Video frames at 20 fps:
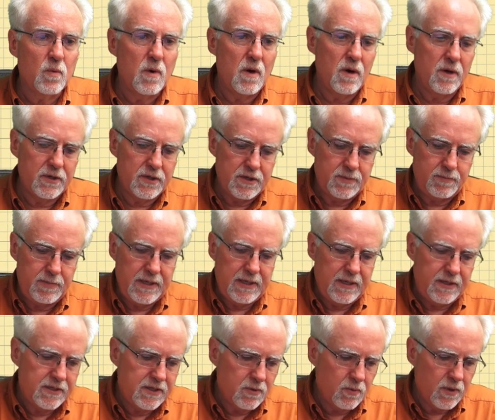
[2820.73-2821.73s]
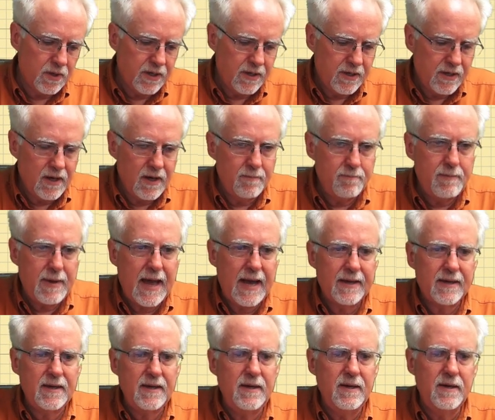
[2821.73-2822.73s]
wrong speed. So we're going to come
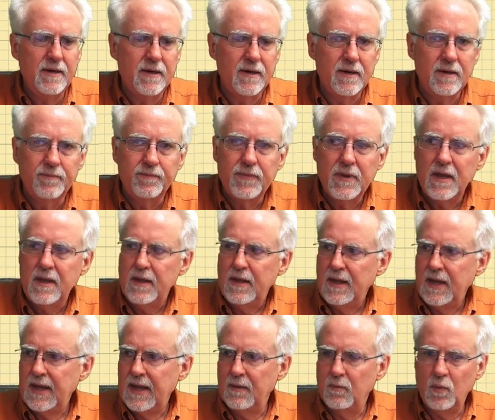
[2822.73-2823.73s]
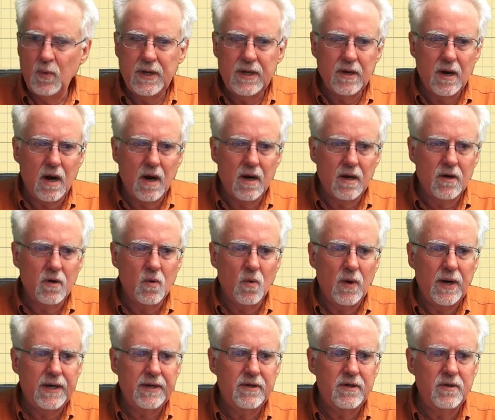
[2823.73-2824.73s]
back here, and we are
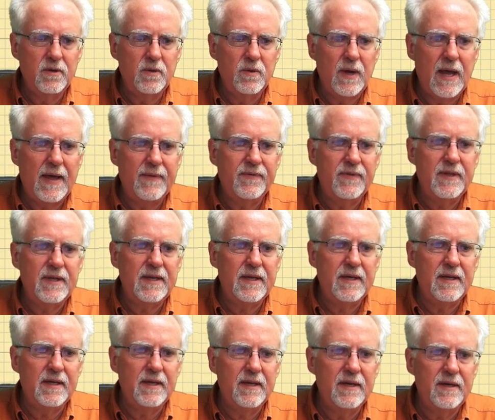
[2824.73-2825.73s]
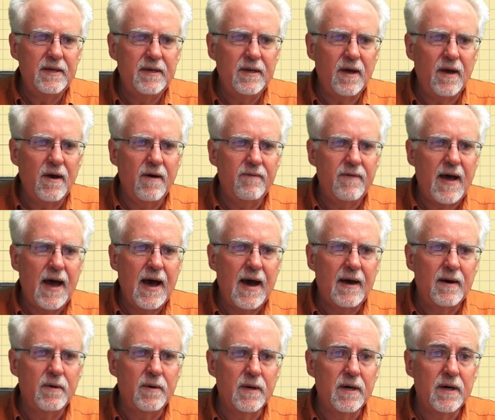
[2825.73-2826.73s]
going to, at the end of
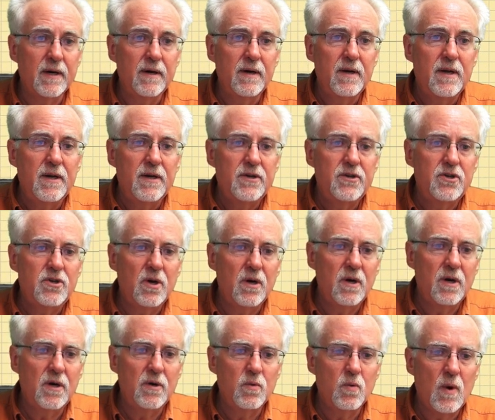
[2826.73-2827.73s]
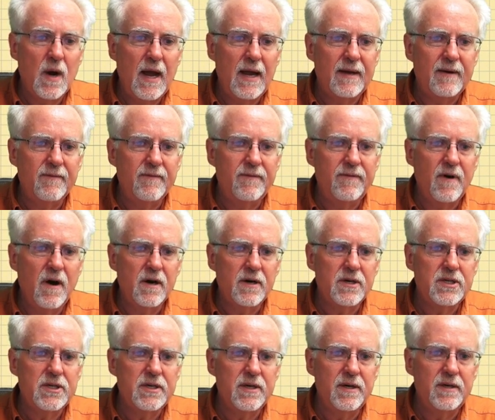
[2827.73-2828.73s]
our turn right
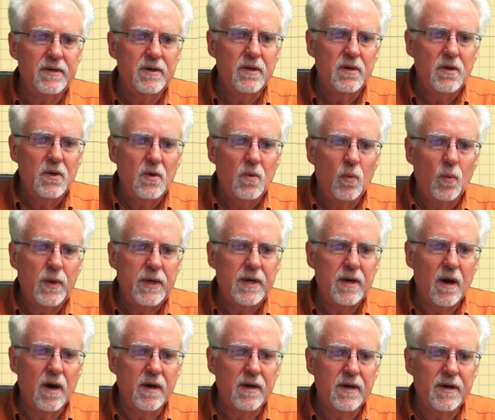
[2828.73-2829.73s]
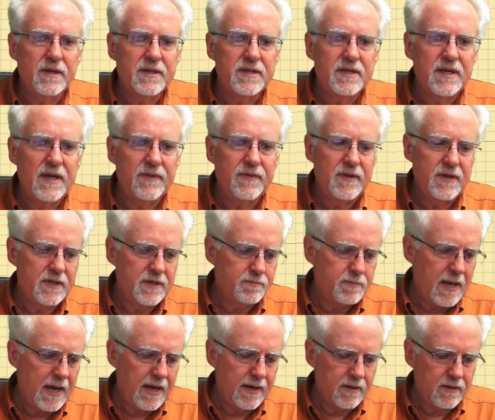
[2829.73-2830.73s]
function, we are going to set this
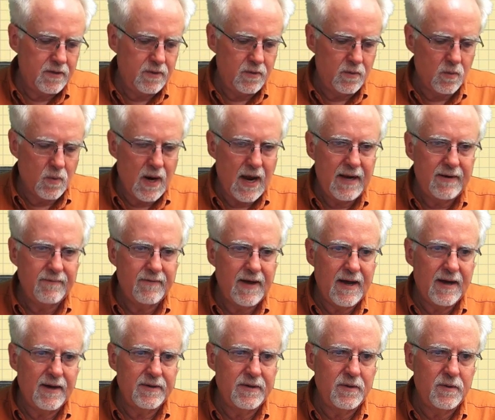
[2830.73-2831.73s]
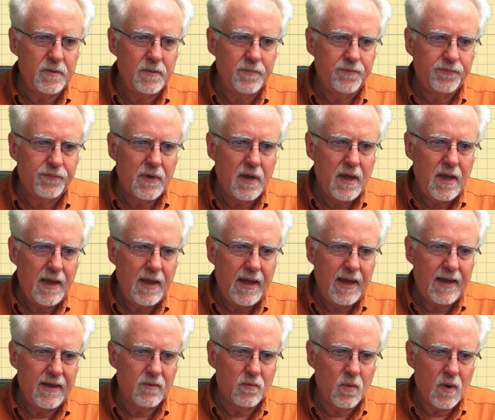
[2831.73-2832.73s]
back to right value
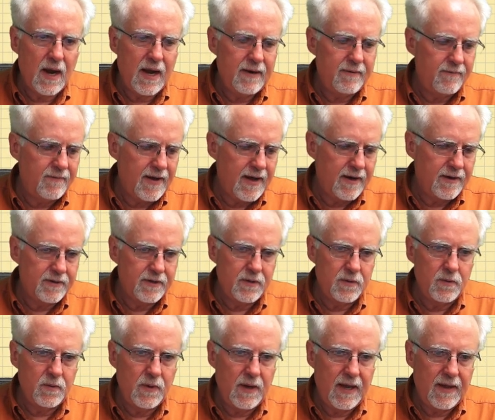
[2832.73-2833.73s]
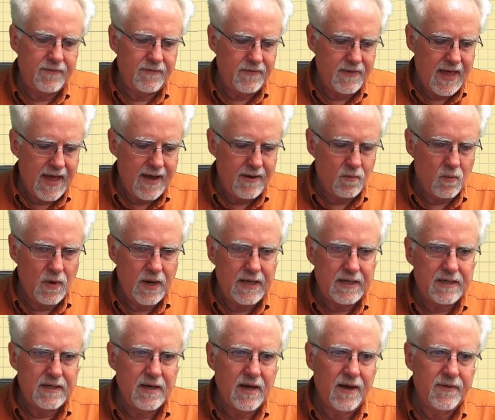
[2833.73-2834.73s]
and right value, and that
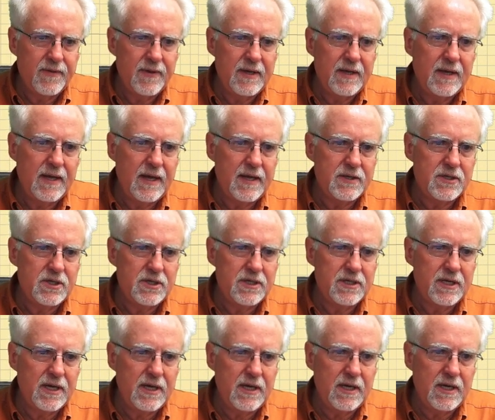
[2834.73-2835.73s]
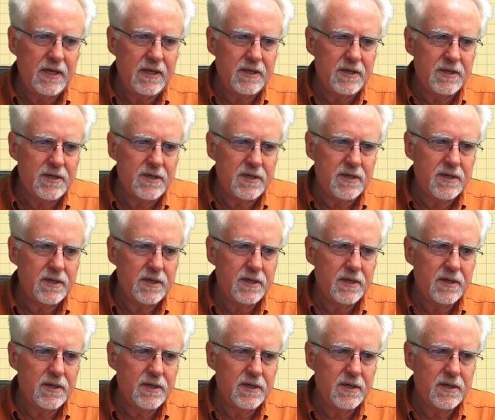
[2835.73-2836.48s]
way nothing has changed.